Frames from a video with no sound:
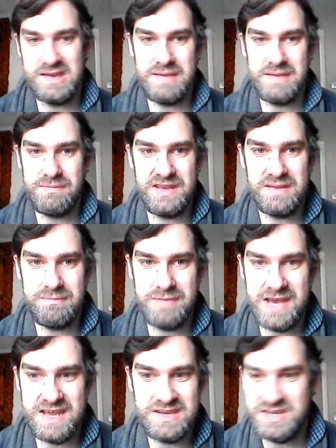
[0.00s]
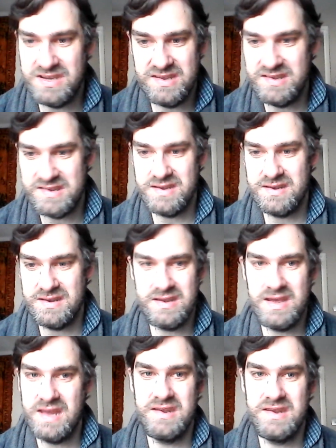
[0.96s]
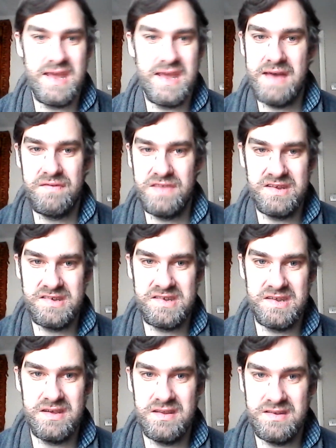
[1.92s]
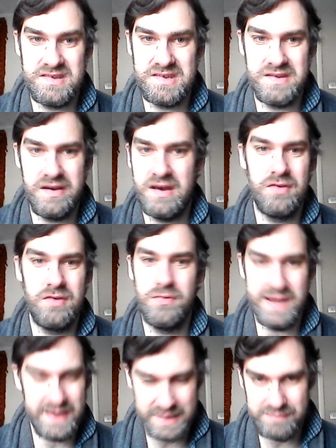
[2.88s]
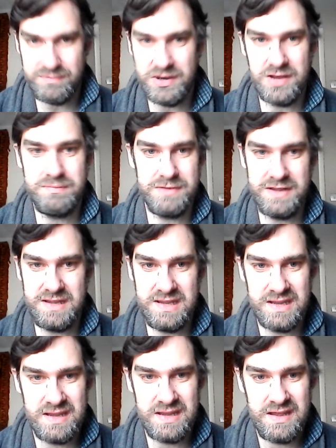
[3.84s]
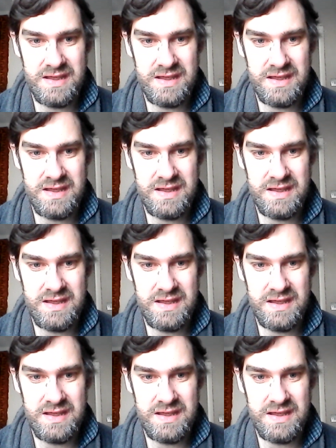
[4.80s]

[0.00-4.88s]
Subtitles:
them in the matches and having a certain style where they might be